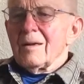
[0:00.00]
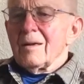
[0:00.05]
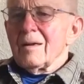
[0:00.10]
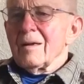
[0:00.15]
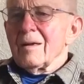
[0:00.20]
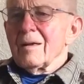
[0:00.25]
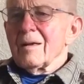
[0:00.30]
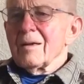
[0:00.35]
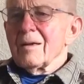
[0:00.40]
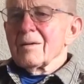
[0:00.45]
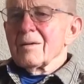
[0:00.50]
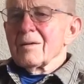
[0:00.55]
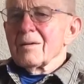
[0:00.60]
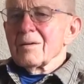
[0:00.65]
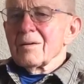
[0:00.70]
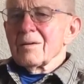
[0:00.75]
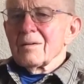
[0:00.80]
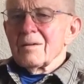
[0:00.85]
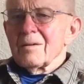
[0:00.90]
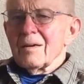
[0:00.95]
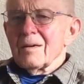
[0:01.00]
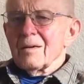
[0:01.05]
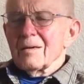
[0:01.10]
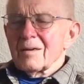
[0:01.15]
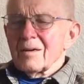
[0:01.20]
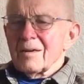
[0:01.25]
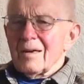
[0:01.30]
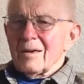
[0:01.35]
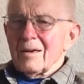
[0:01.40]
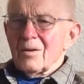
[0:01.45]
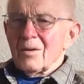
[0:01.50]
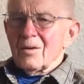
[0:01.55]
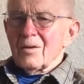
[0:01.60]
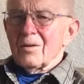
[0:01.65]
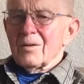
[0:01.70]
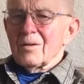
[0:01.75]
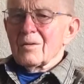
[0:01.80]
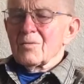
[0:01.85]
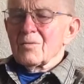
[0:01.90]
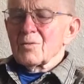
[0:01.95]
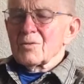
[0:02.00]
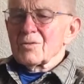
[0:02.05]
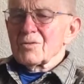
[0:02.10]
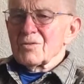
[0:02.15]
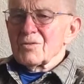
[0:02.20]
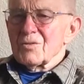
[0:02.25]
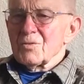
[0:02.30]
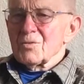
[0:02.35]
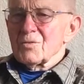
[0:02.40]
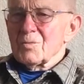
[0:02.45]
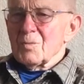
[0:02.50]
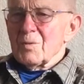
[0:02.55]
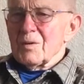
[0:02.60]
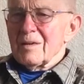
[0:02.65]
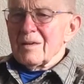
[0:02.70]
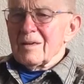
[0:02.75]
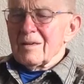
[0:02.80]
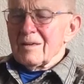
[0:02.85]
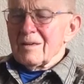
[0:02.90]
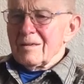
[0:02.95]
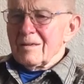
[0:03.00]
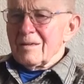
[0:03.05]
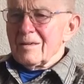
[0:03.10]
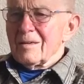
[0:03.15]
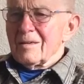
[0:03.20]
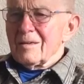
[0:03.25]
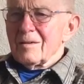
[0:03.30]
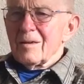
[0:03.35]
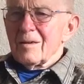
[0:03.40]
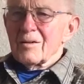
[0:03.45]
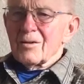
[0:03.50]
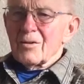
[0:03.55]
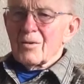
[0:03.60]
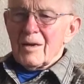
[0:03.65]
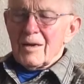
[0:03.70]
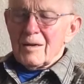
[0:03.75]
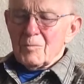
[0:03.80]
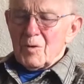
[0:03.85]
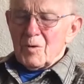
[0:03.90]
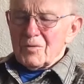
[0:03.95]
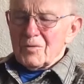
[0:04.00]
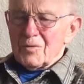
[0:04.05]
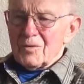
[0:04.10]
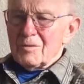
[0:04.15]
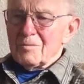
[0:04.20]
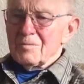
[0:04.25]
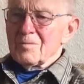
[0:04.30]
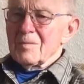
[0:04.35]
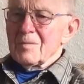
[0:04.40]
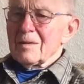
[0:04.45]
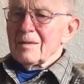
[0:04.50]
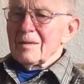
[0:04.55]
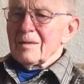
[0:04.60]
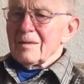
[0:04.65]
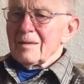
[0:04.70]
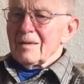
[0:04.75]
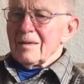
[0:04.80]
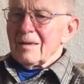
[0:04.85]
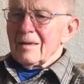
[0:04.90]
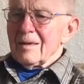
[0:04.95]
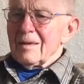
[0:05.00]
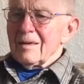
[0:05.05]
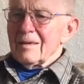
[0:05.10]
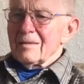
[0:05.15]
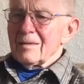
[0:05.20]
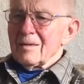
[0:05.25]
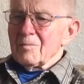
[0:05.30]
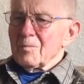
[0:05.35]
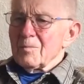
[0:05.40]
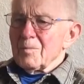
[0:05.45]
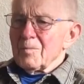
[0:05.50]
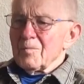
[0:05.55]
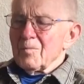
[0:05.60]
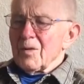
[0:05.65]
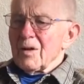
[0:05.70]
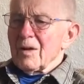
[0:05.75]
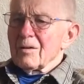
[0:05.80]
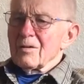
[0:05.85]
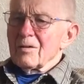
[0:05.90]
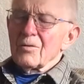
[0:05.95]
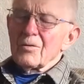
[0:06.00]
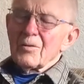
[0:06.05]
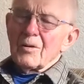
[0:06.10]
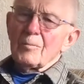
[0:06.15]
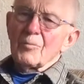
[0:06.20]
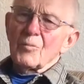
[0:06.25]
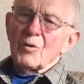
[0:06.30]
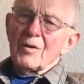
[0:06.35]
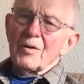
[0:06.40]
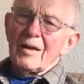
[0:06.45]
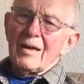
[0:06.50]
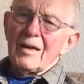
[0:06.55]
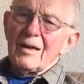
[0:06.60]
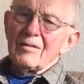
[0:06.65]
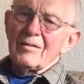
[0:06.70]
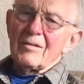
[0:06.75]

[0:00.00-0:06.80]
and a kettle that was used by a grandmother, and I'm going to